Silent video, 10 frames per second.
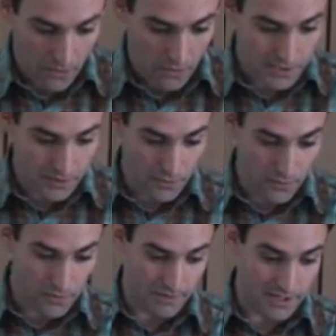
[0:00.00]

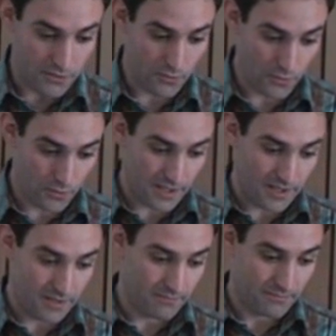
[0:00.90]
Also, you could
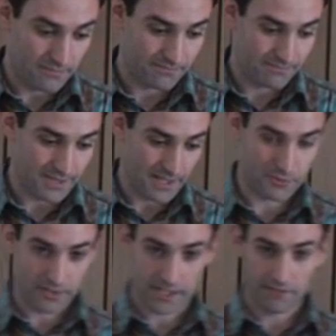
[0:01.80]

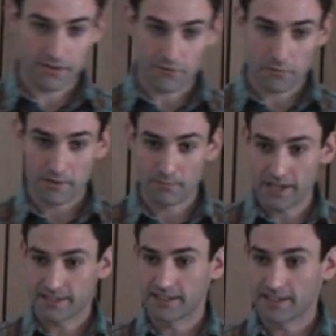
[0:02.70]
abstract away from
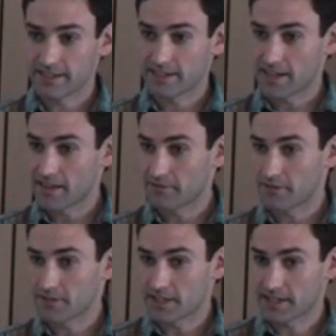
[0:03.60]
complexity and say that we'll